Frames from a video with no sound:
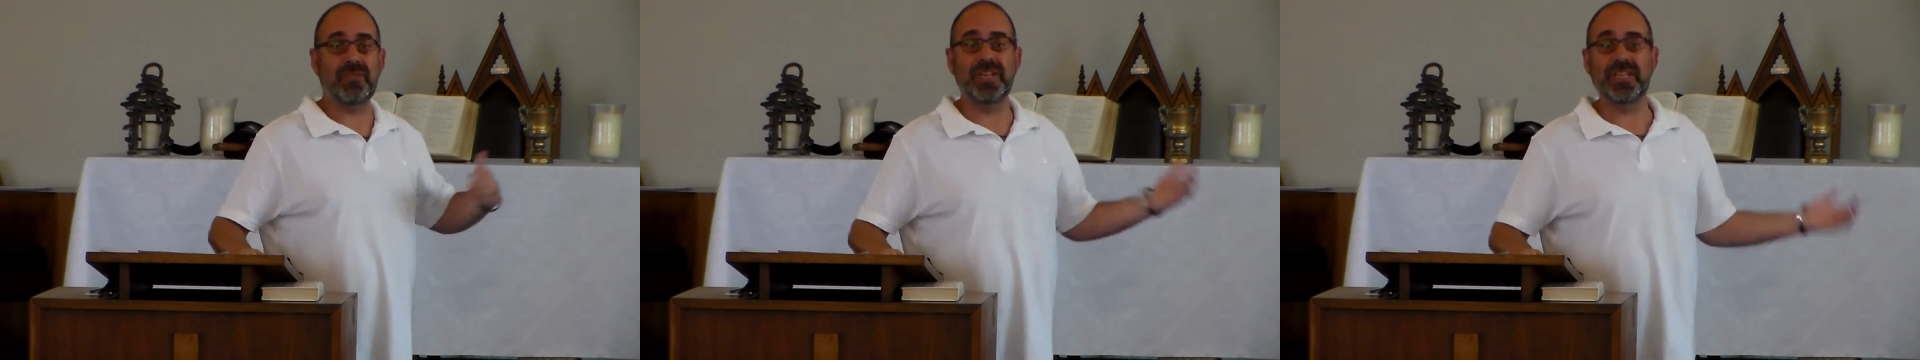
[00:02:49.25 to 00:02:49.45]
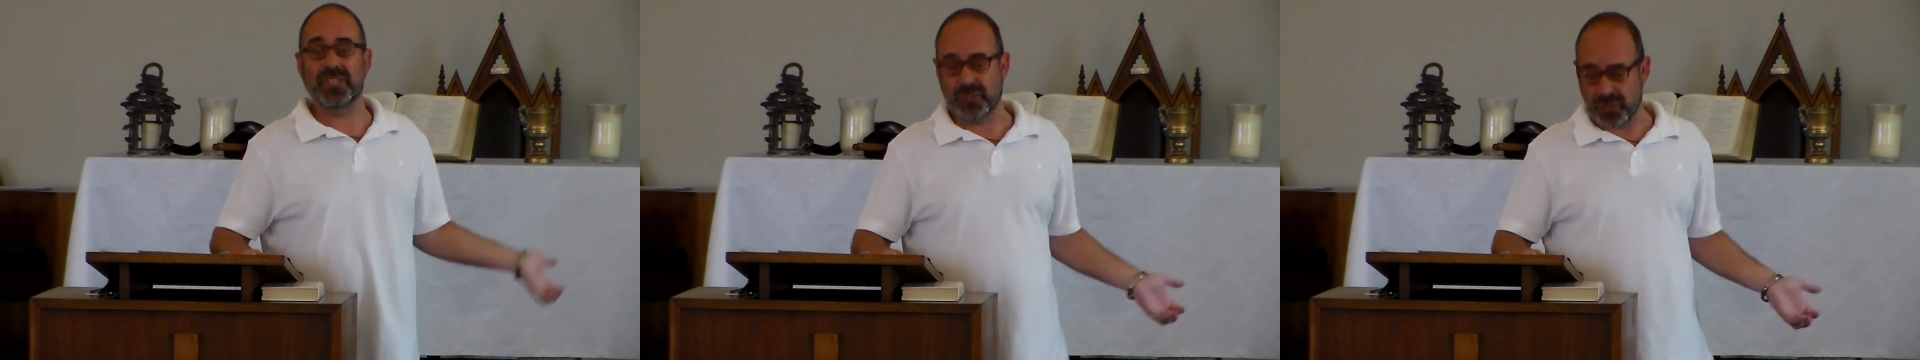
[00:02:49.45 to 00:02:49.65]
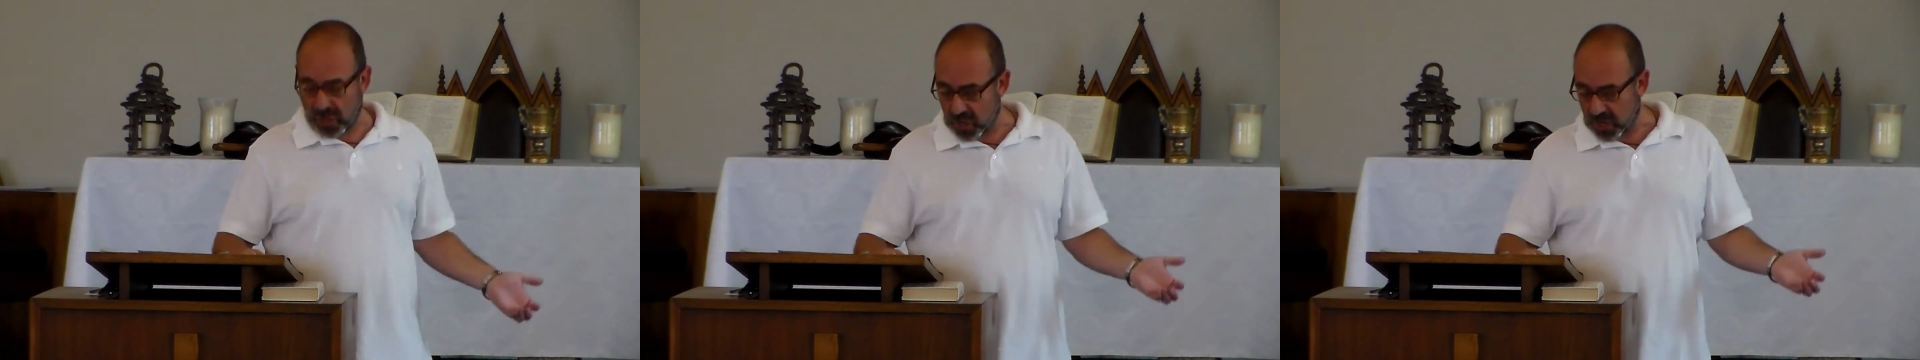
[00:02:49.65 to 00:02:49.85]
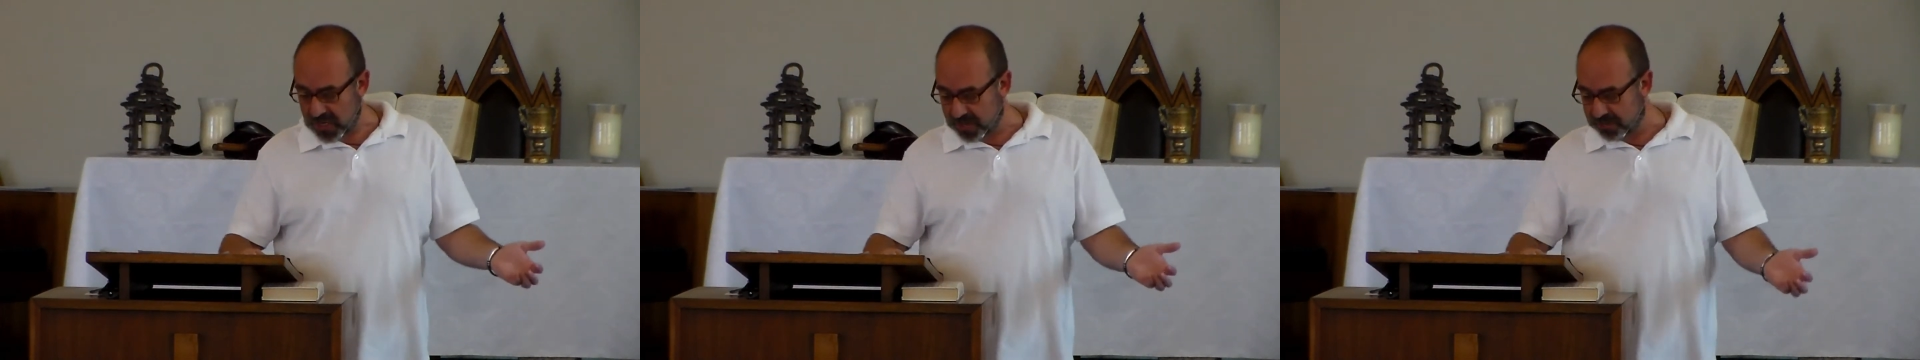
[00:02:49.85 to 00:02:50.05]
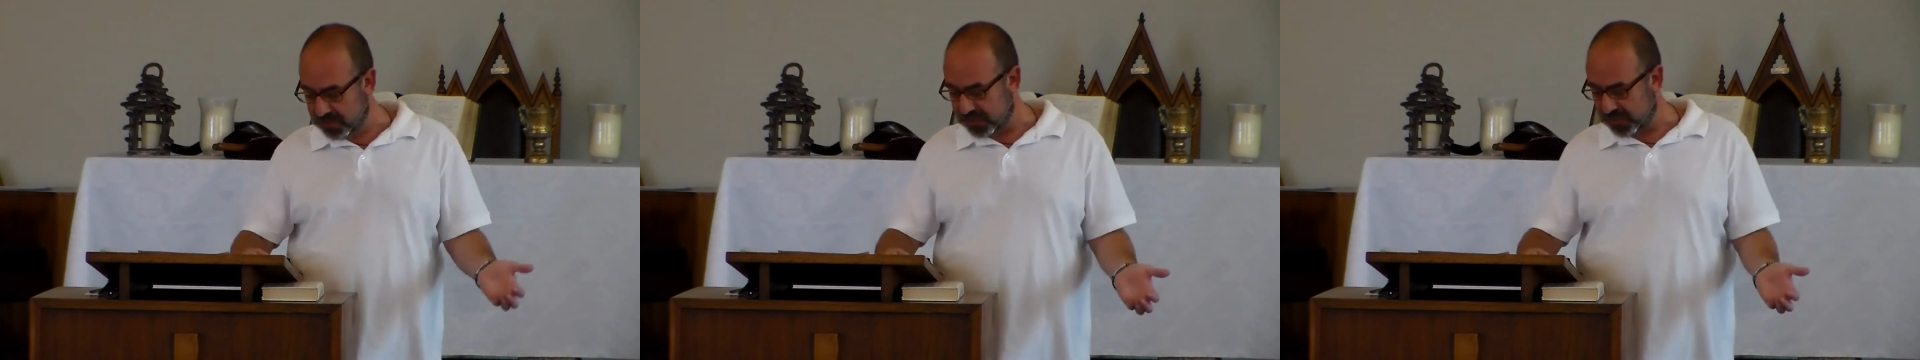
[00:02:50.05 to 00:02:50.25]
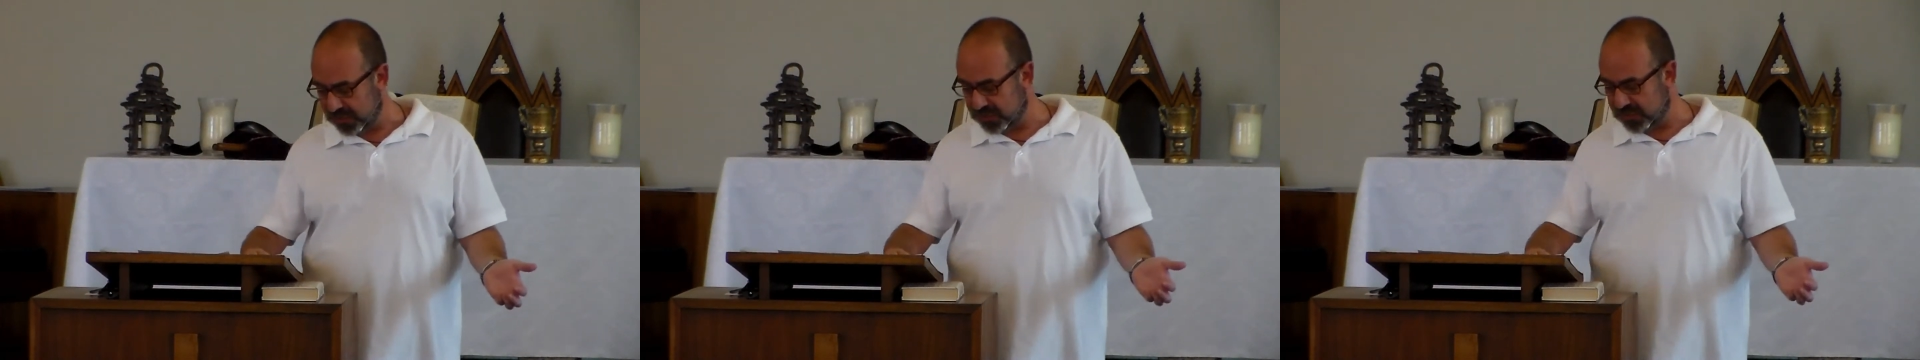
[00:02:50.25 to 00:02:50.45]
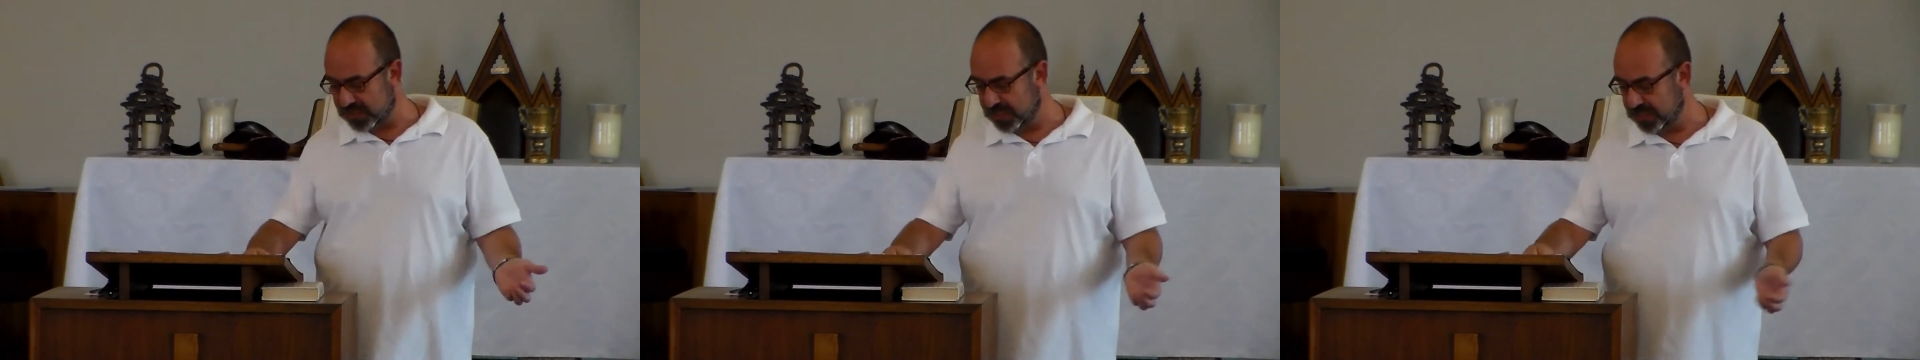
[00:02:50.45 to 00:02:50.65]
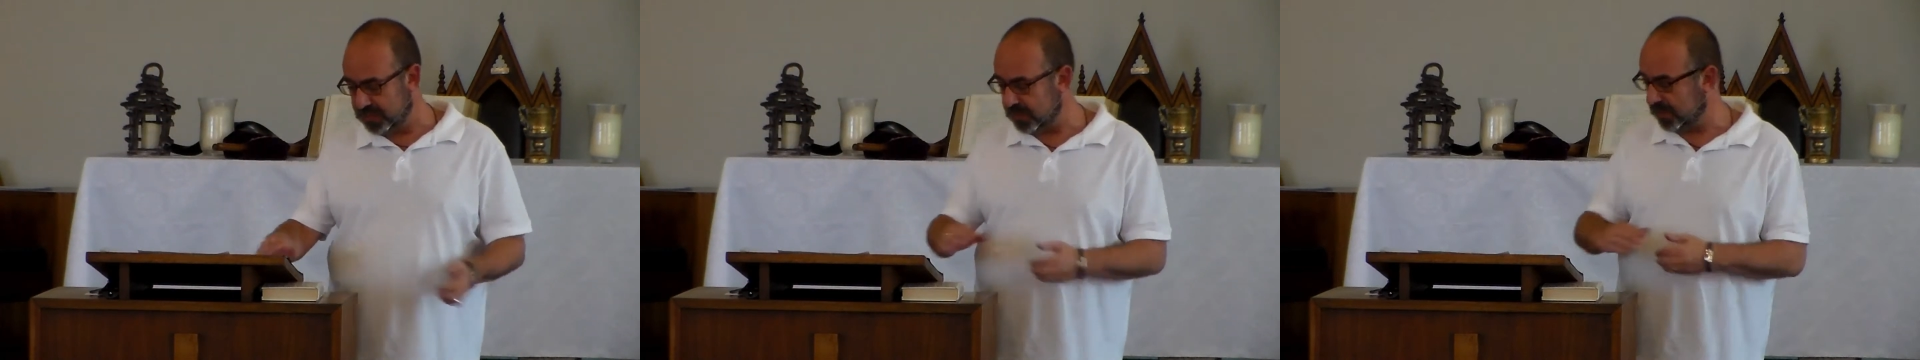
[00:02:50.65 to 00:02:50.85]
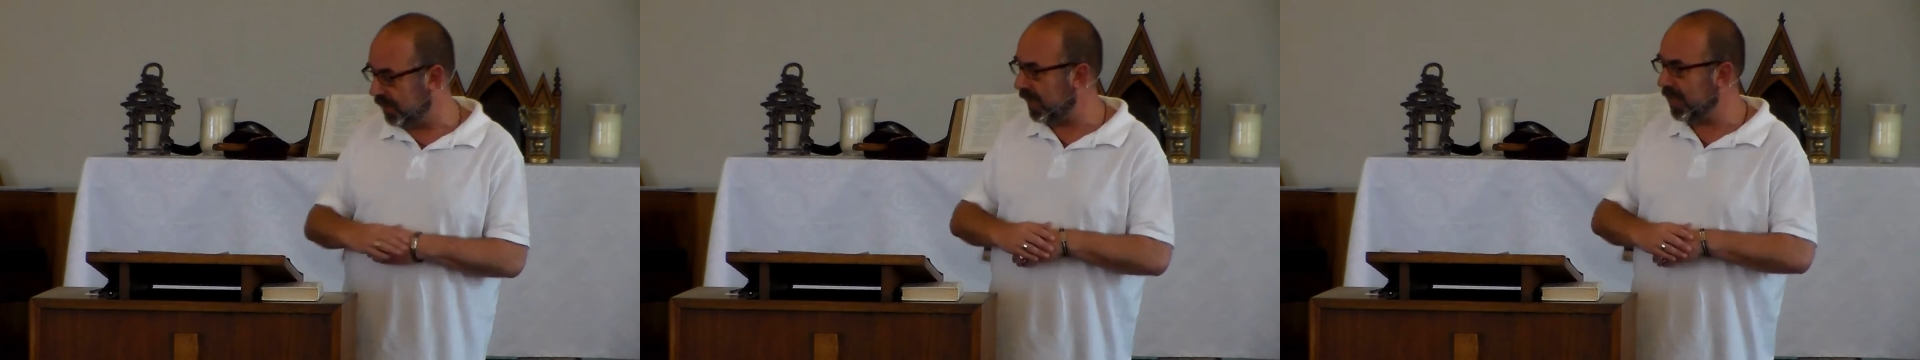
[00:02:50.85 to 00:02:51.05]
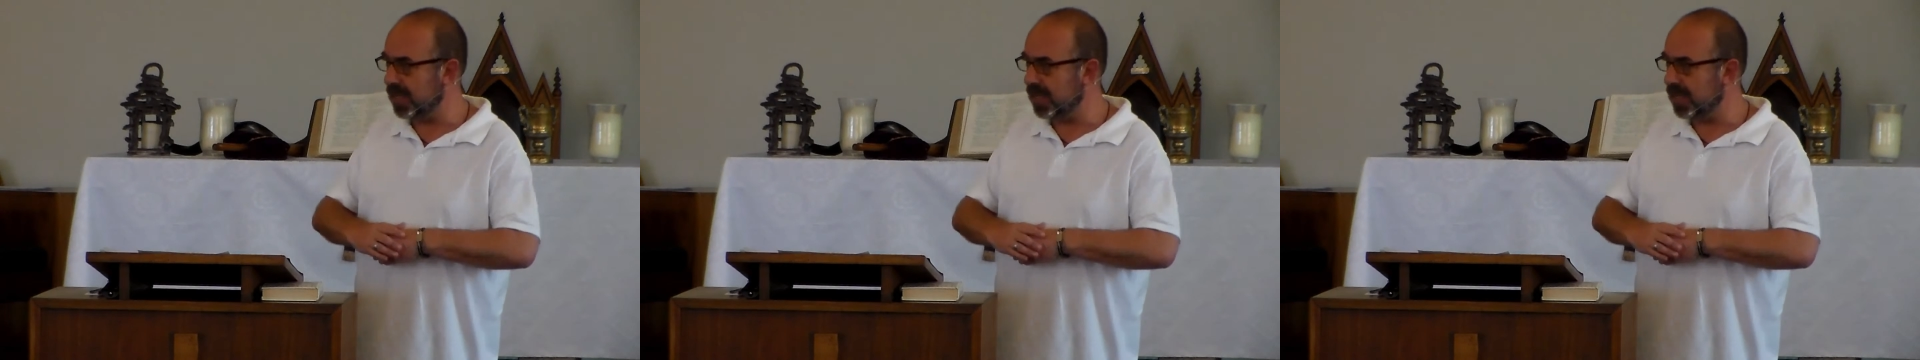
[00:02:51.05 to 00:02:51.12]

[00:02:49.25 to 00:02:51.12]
there is no limited seats.